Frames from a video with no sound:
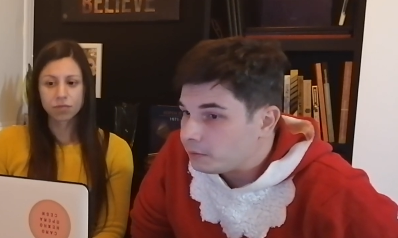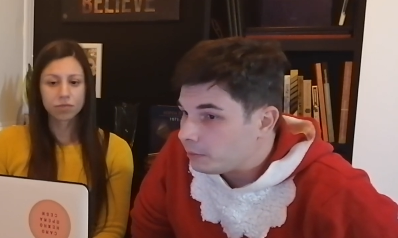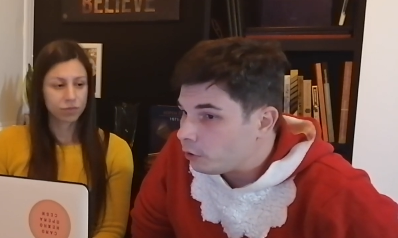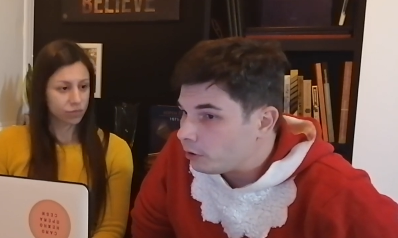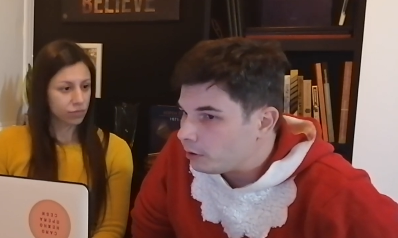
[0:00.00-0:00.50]
Speaker 1: is
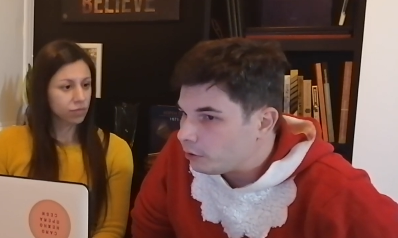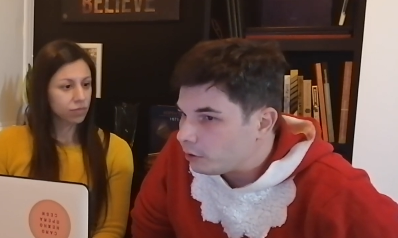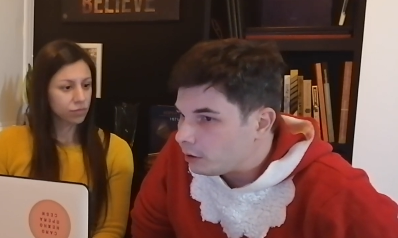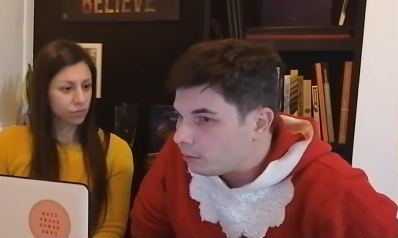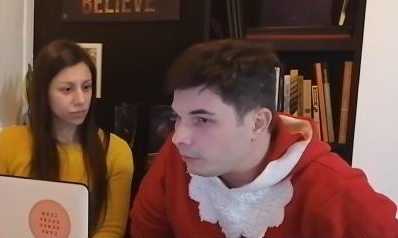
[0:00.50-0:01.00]
your
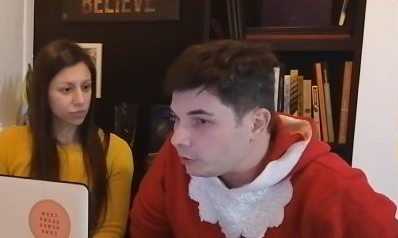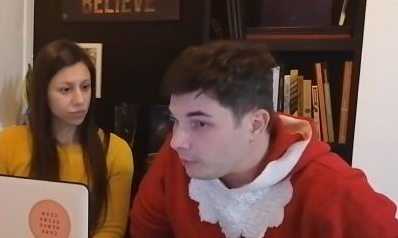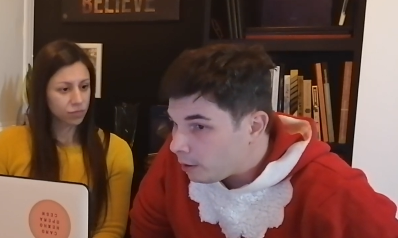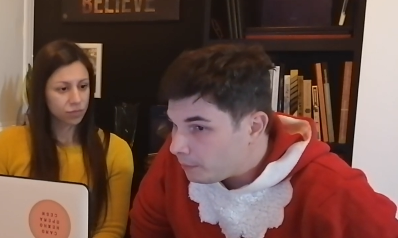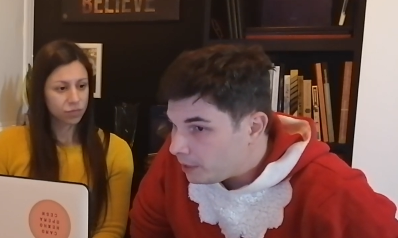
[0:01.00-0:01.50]
your what
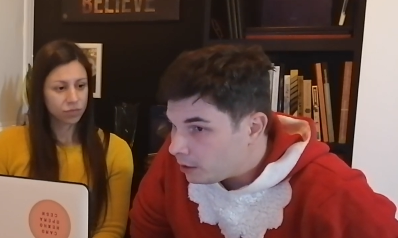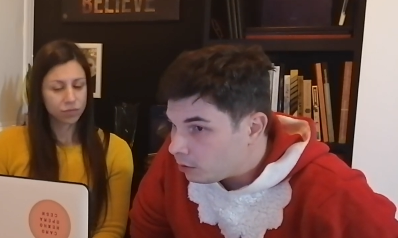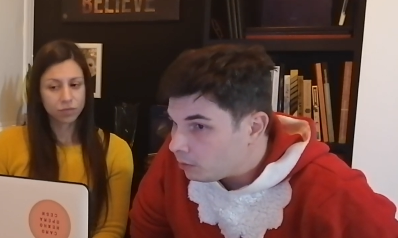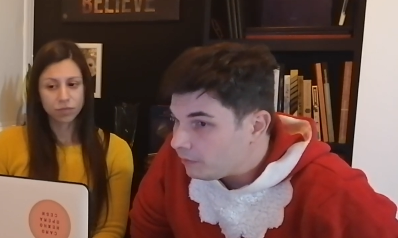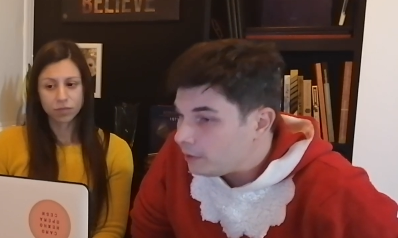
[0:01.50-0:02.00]
is my opinion
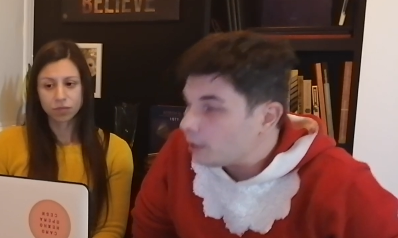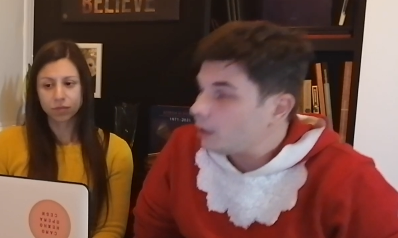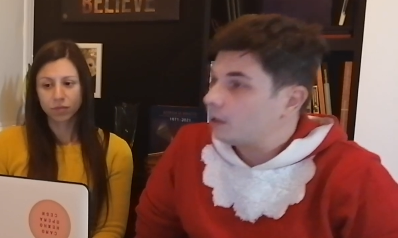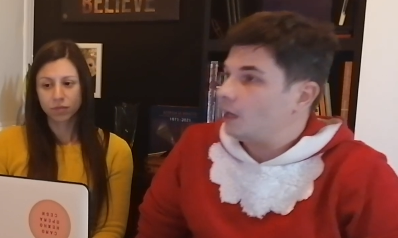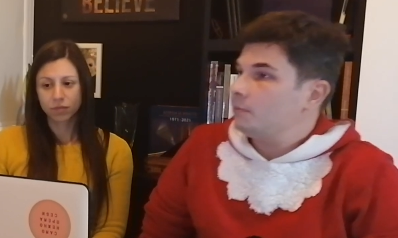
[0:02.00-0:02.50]
on
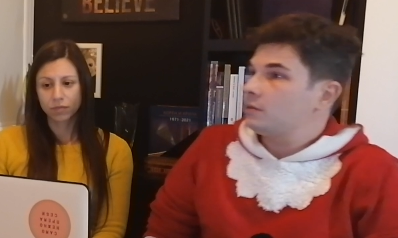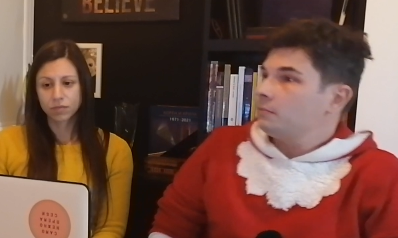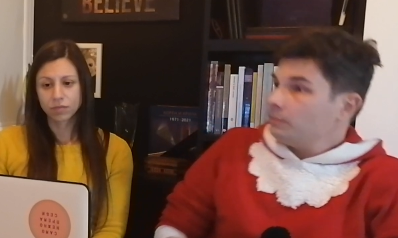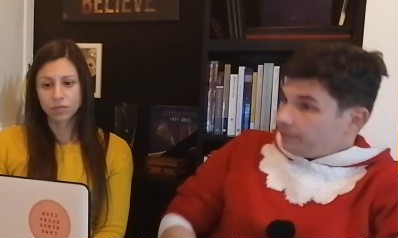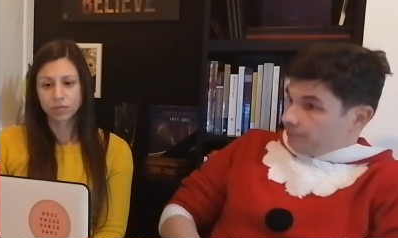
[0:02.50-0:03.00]
VR
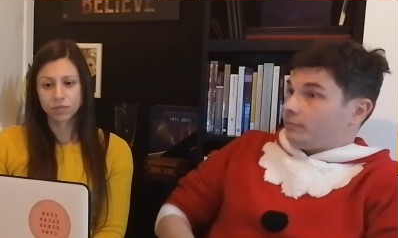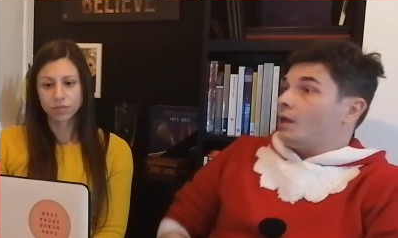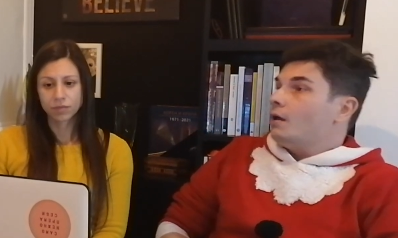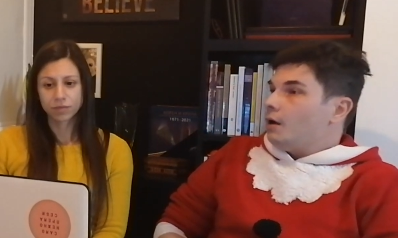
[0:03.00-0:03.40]
games? Hmm.